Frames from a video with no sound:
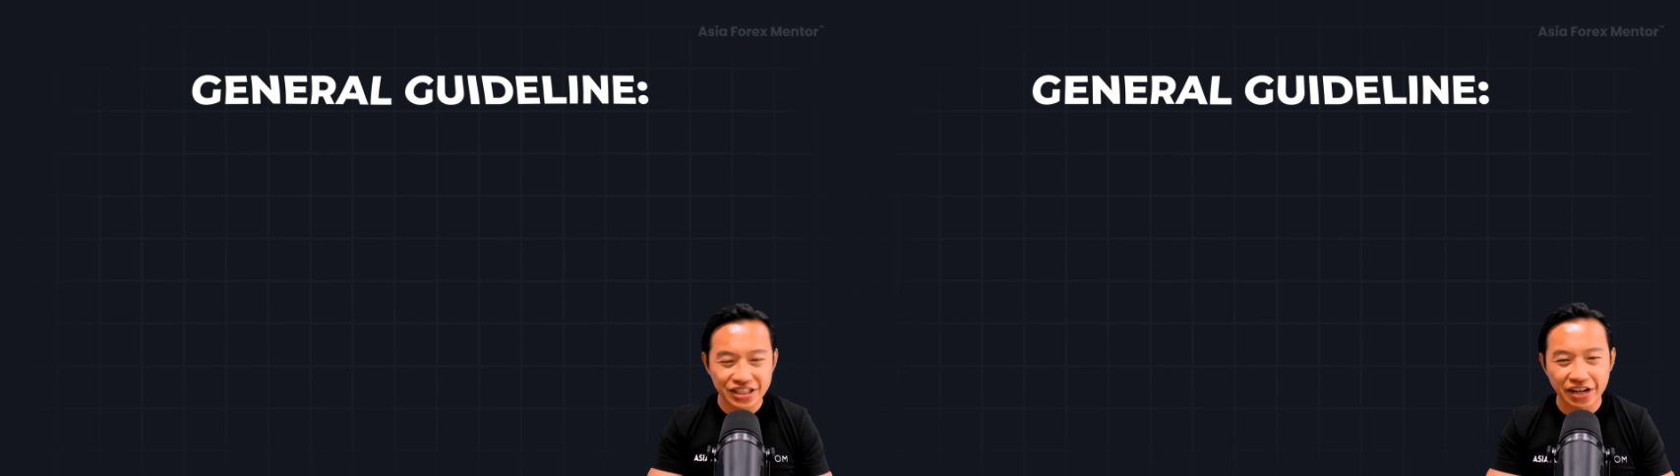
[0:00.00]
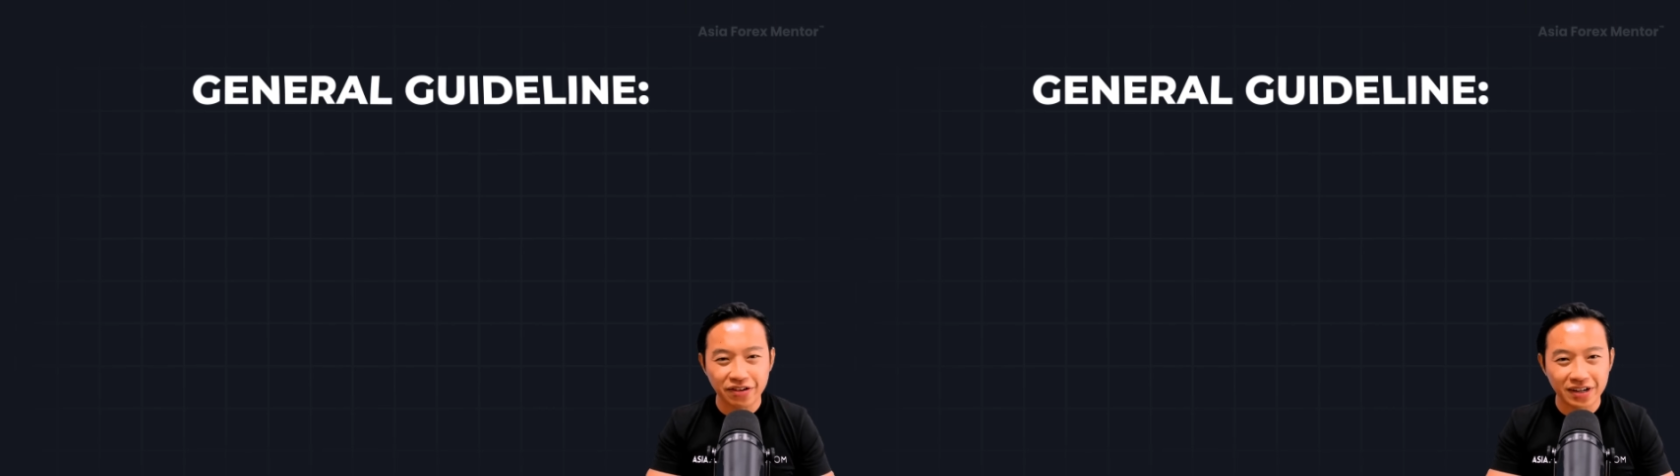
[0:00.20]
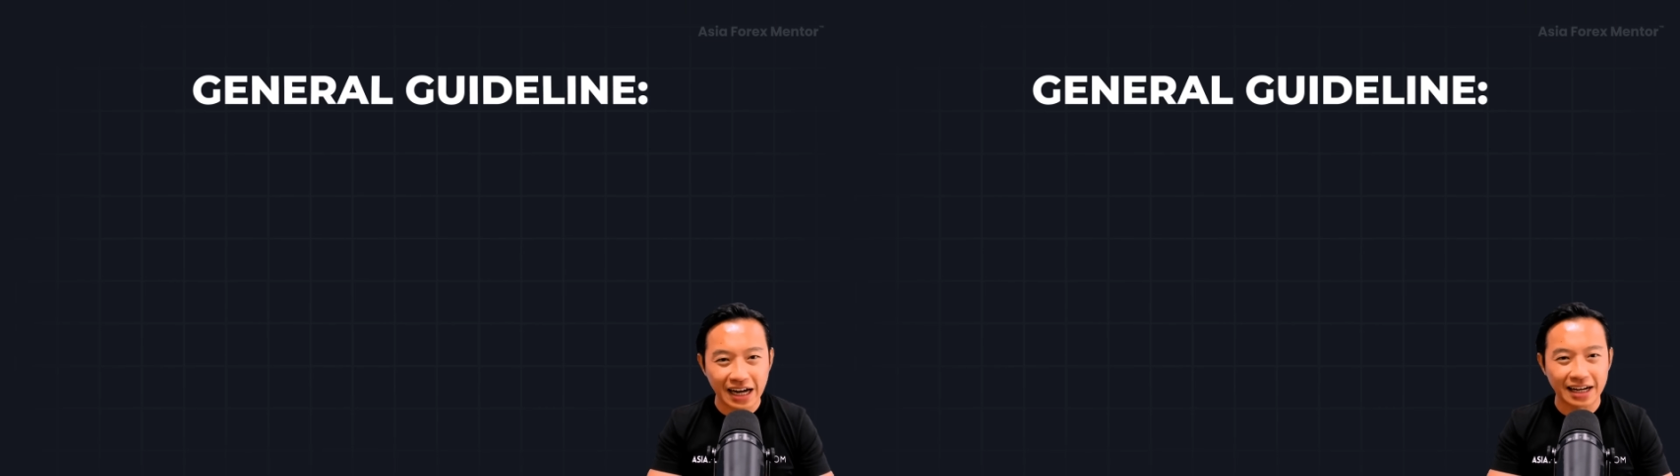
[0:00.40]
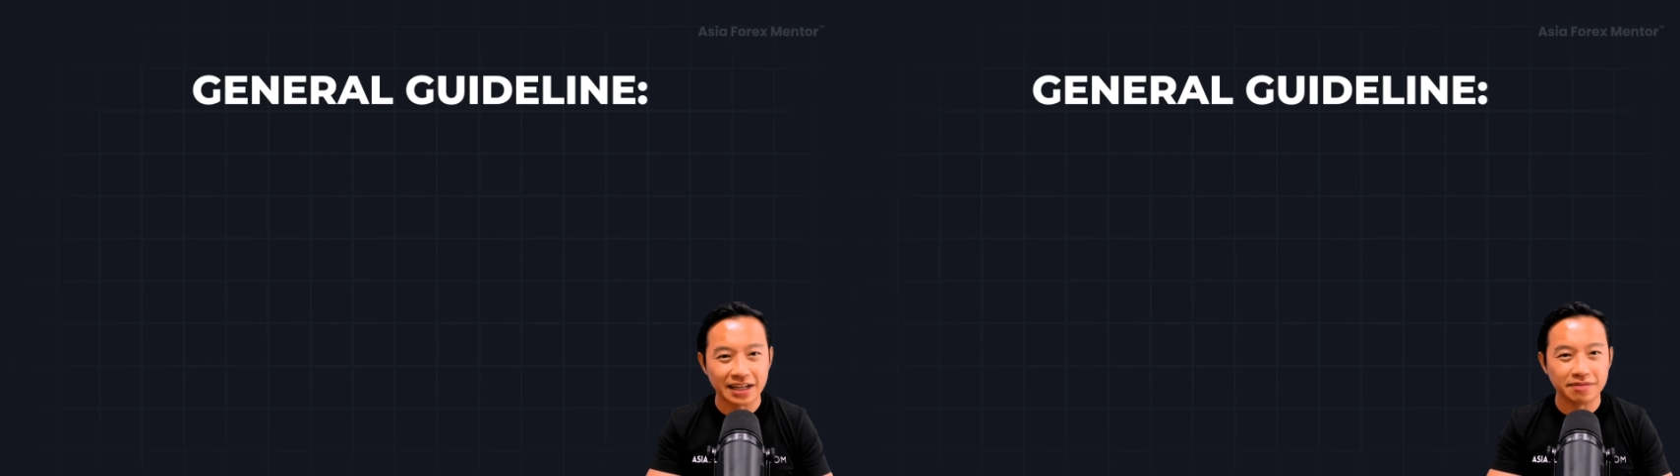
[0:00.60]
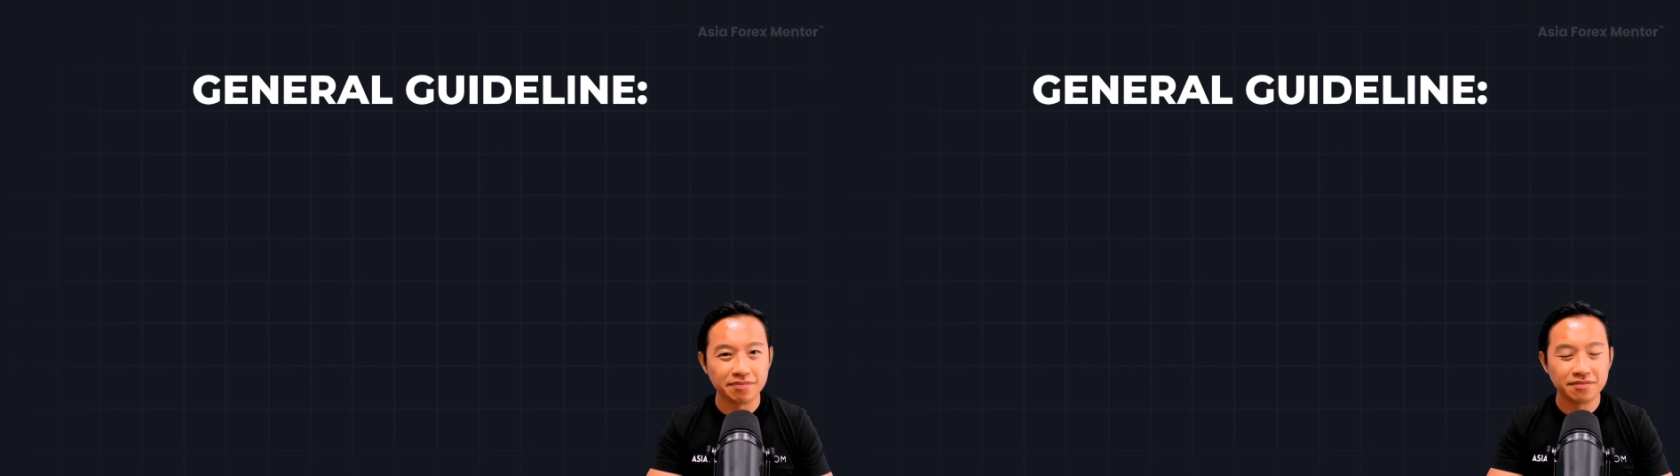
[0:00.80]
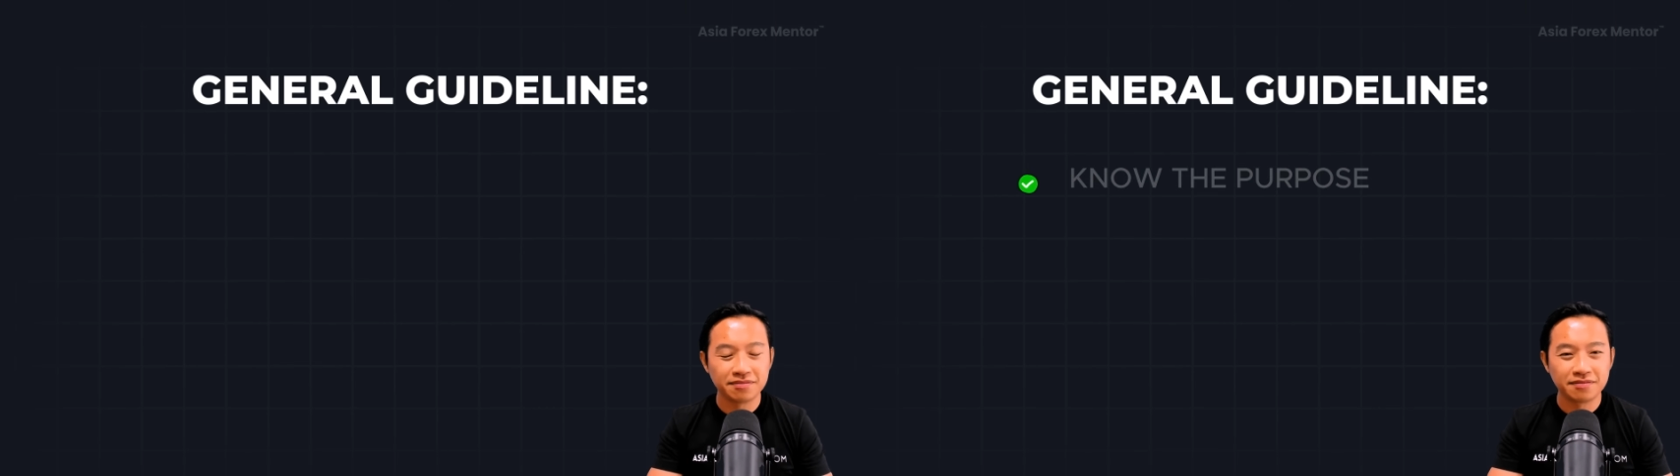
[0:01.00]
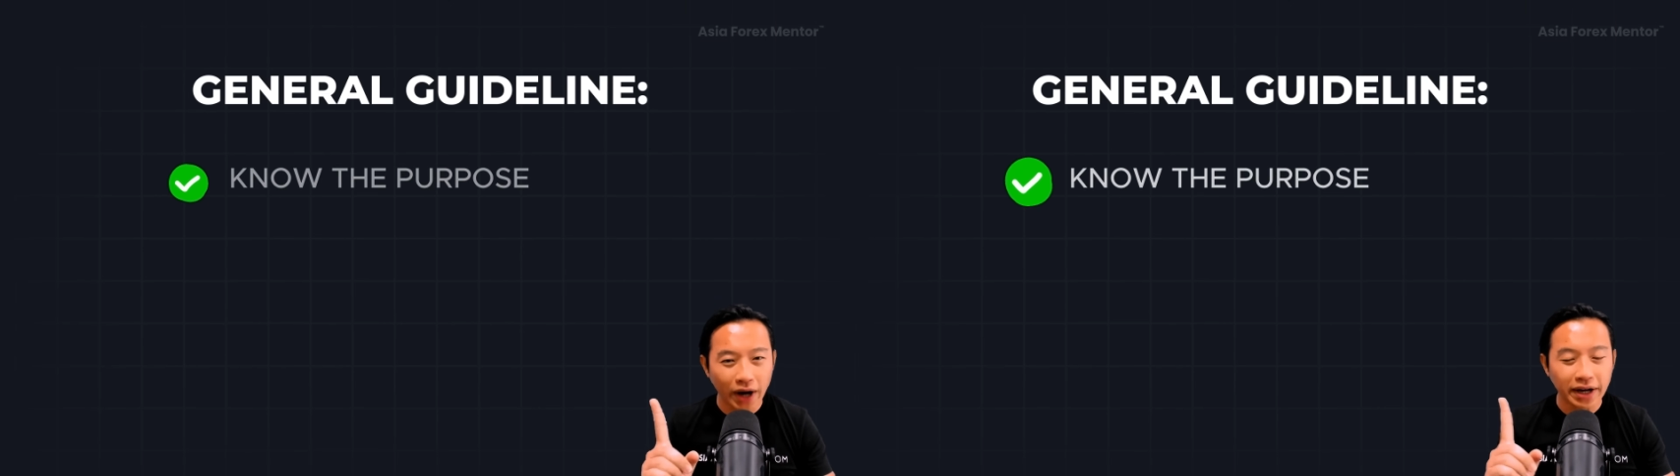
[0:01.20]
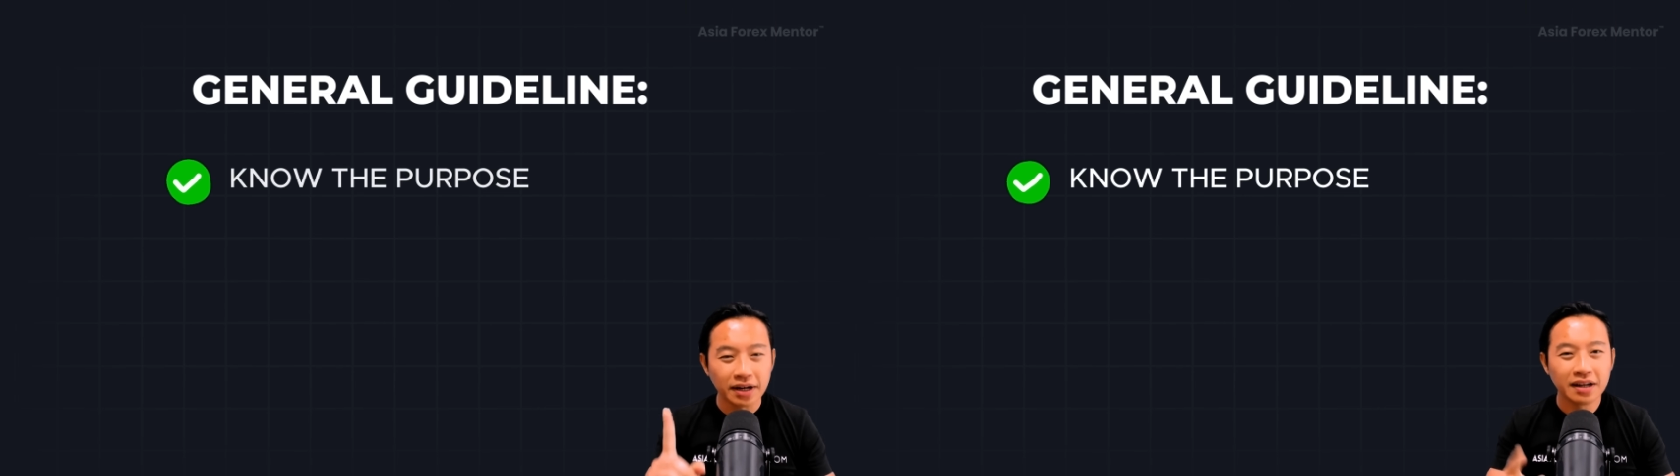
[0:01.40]
the general guideline.
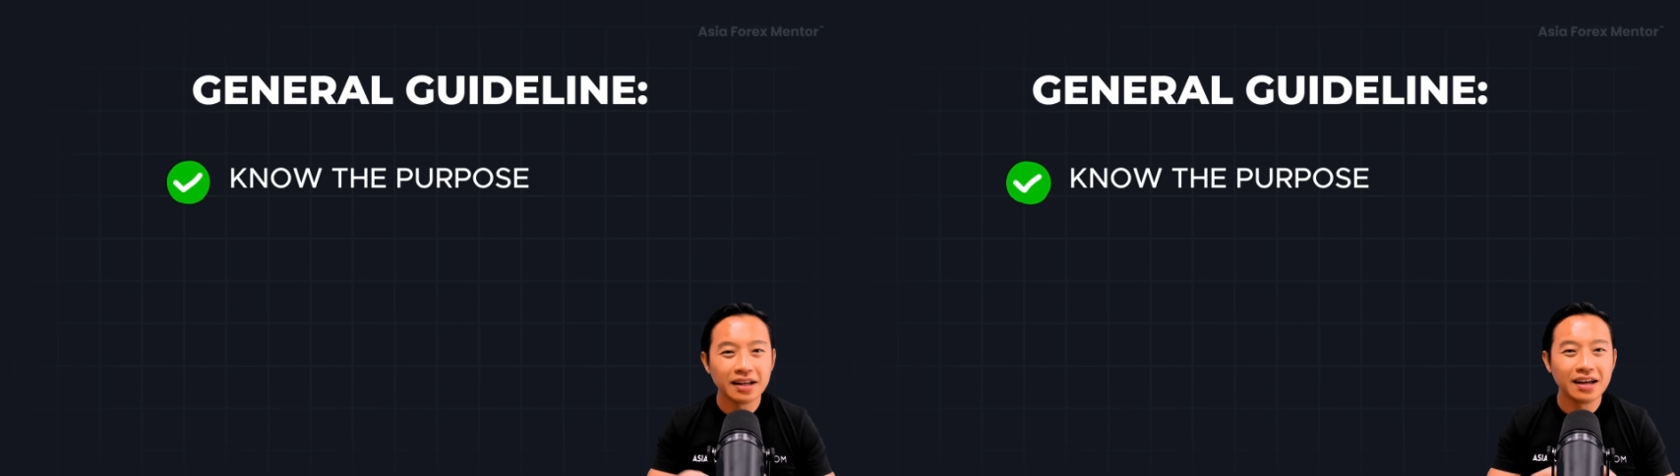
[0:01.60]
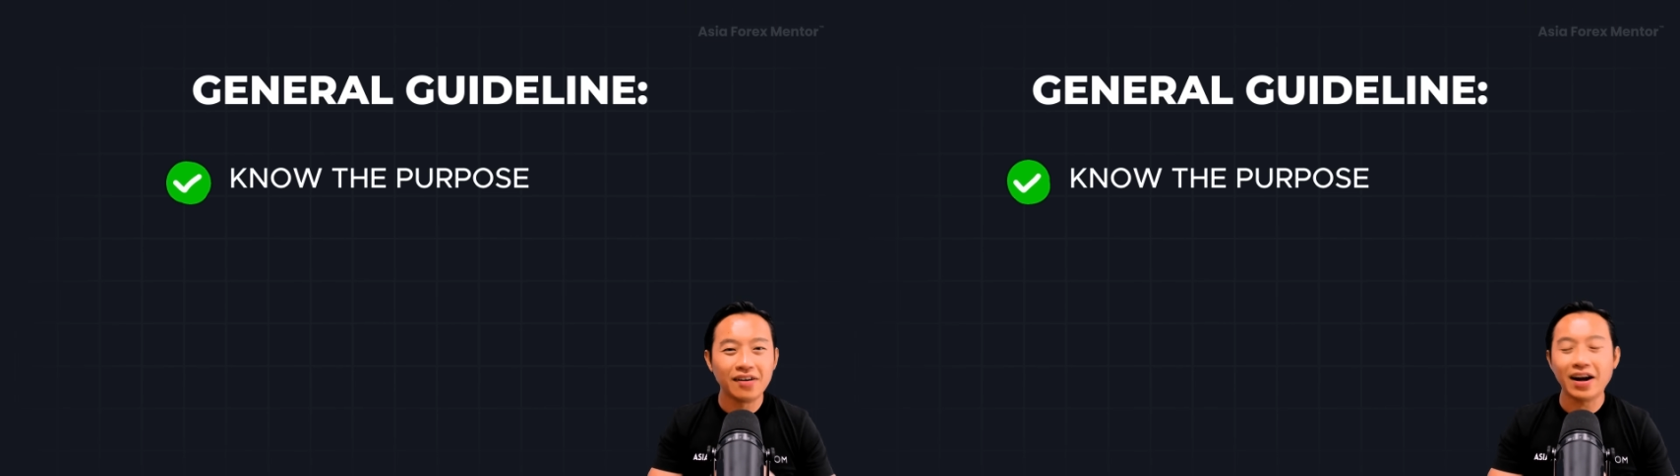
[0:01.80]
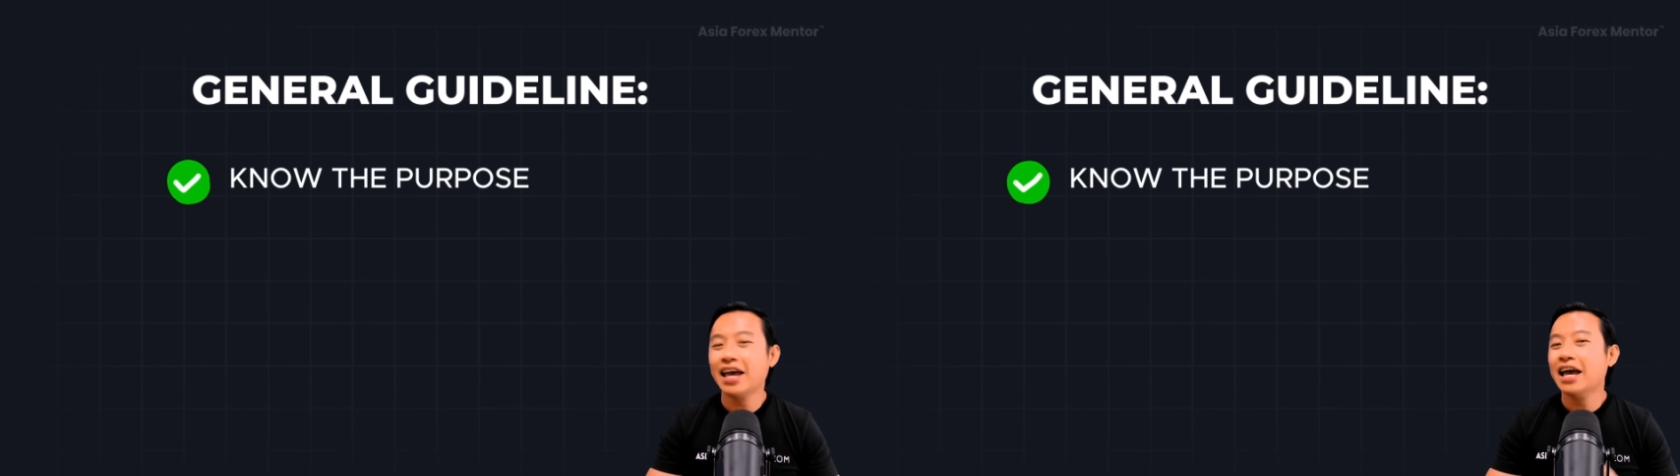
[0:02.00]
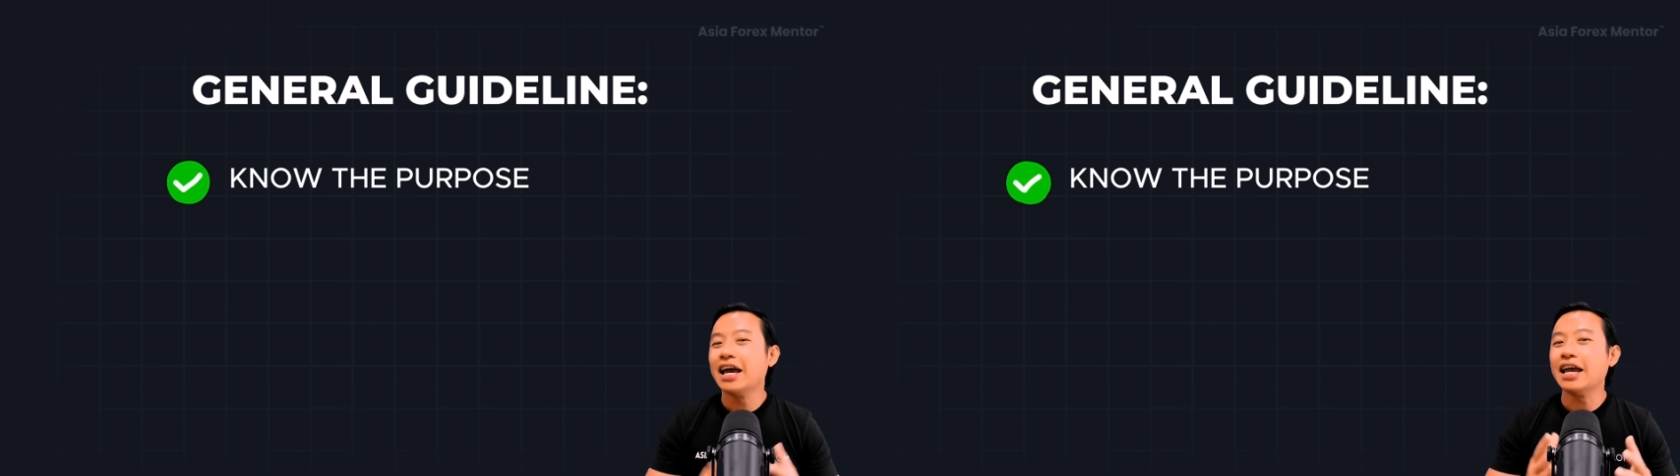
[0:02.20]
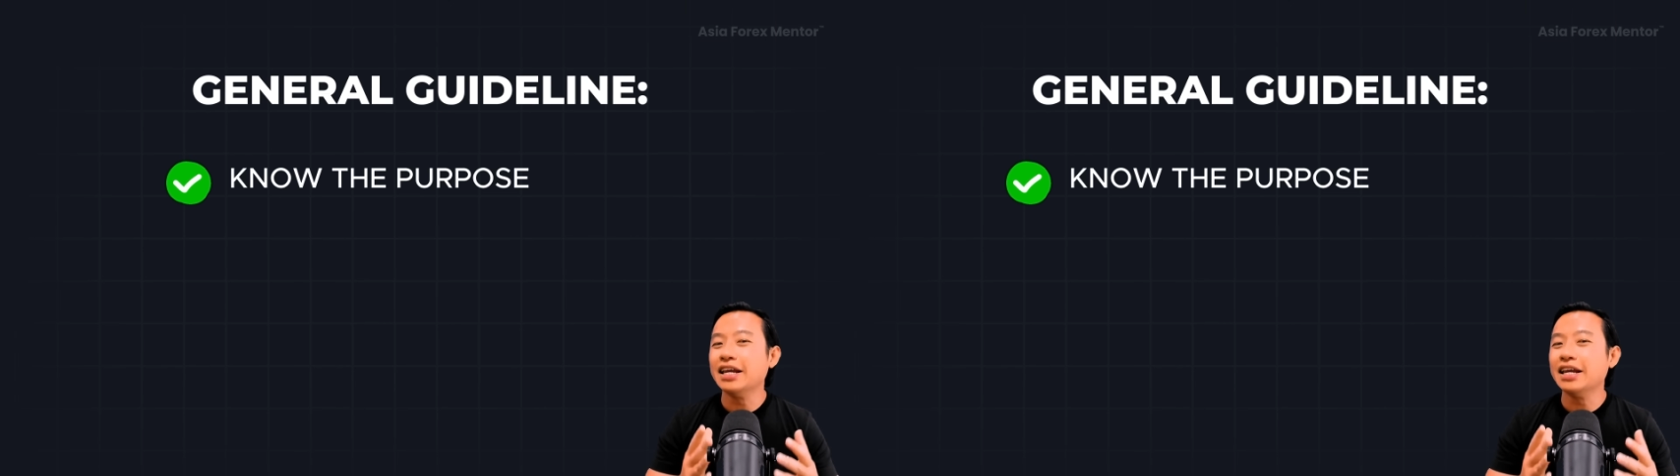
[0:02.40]
Number 1, right?